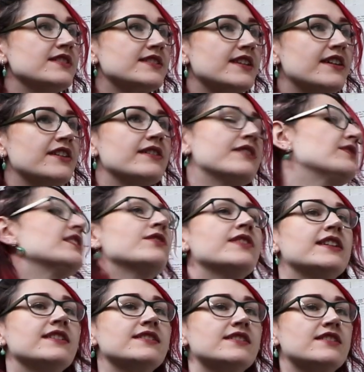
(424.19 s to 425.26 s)
So if they're
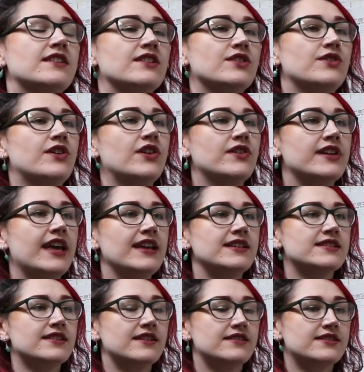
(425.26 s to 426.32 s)
feeling stuck on a
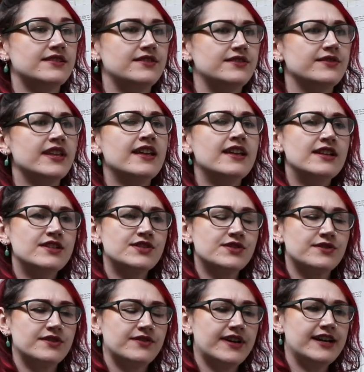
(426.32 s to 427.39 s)
certain
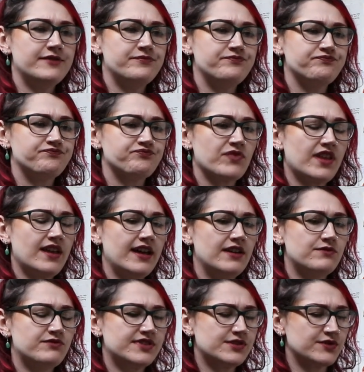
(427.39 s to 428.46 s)
sort
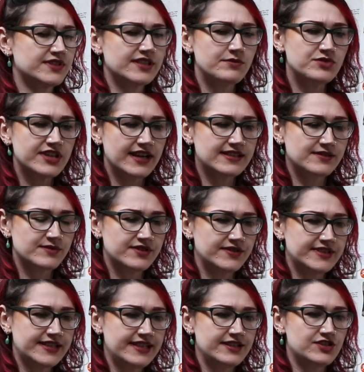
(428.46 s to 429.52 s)
of subject, some sort
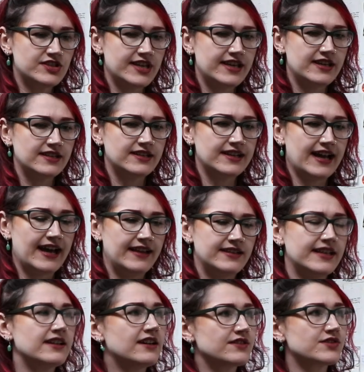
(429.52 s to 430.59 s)
of teaching, and
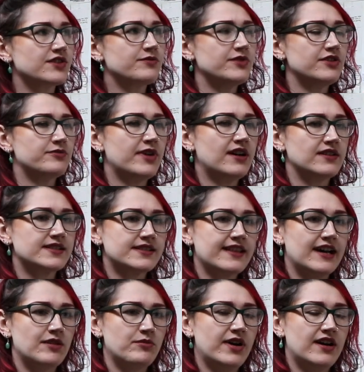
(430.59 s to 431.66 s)
they can't sort of move past
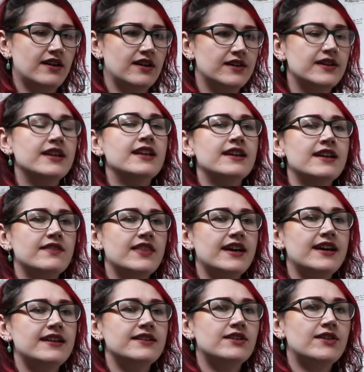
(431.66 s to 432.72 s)
that part,
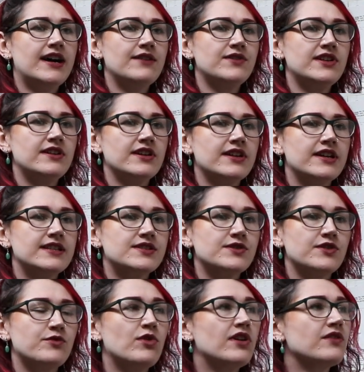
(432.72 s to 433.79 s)
then I'll have a look at
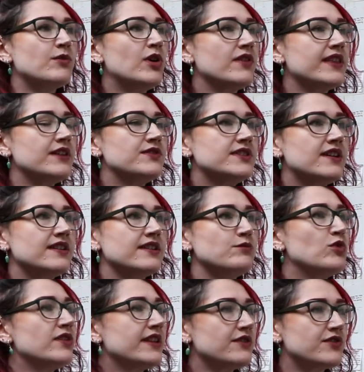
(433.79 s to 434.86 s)
sort of what they've done
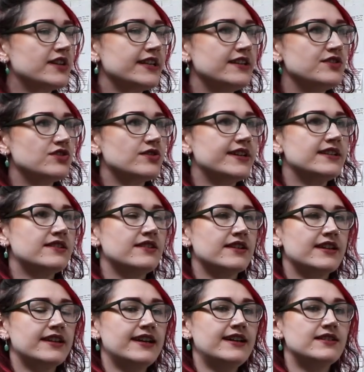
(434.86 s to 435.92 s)
and what they've really enjoyed
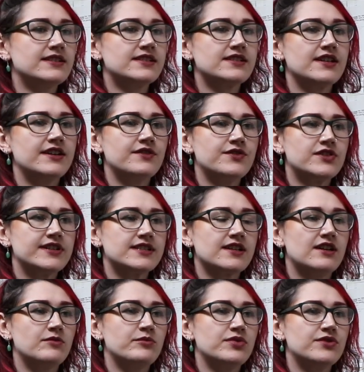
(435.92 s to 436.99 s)
looking at. So for
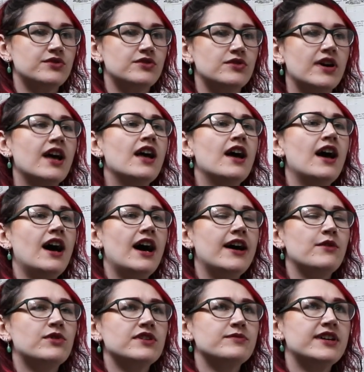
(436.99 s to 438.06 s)
example,
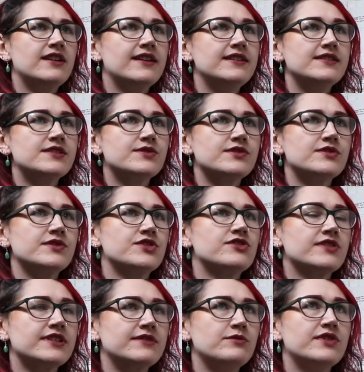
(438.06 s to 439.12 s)
one of my learners was sort of
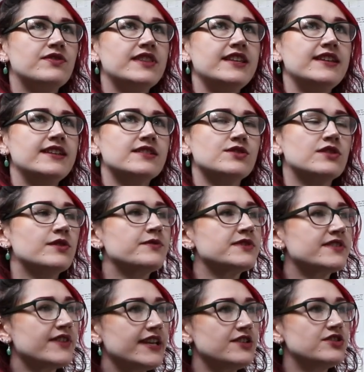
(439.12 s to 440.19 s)
struggling with the sort of
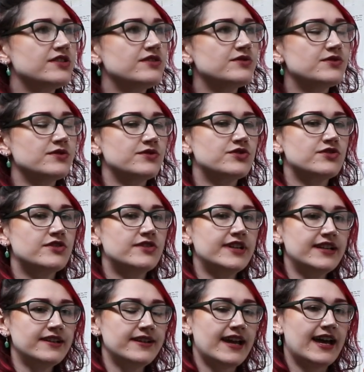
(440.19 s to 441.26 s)
observation of sort of
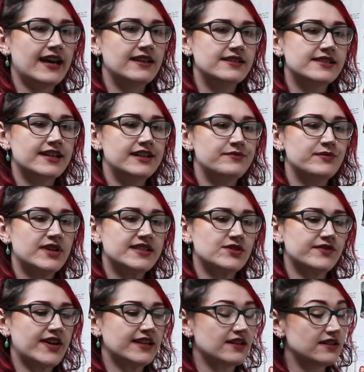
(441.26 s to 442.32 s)
drawing, and I
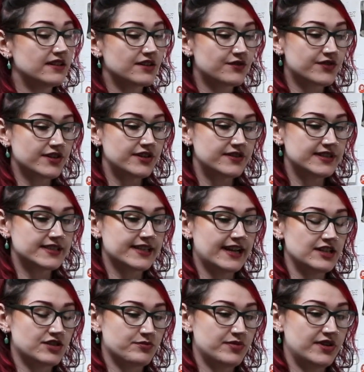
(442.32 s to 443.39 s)
sort of had a look through the
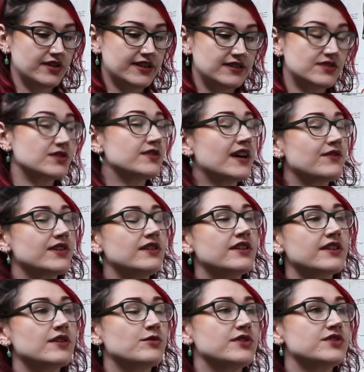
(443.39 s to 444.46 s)
sketchbook and sort of having a
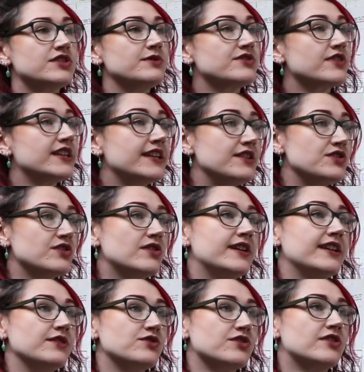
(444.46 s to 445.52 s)
look at what she was really
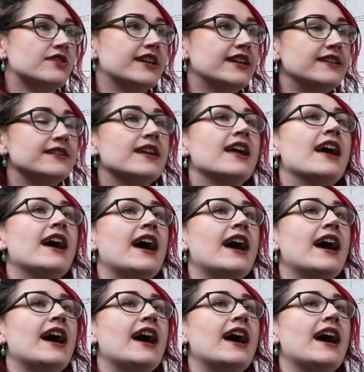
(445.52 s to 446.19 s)
enjoying drawing.